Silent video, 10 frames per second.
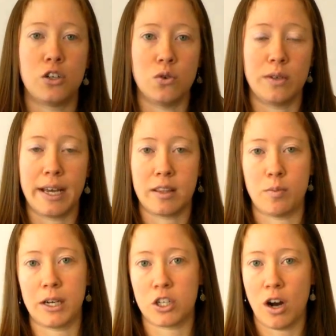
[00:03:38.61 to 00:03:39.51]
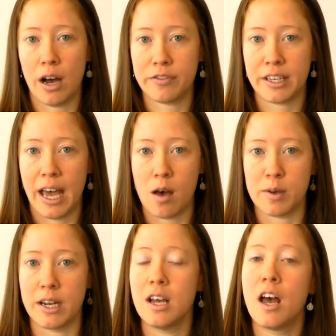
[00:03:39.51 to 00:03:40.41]
to get the picture off the
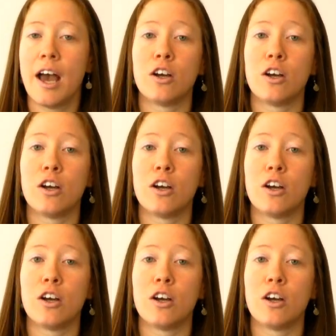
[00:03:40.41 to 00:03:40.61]
cabinet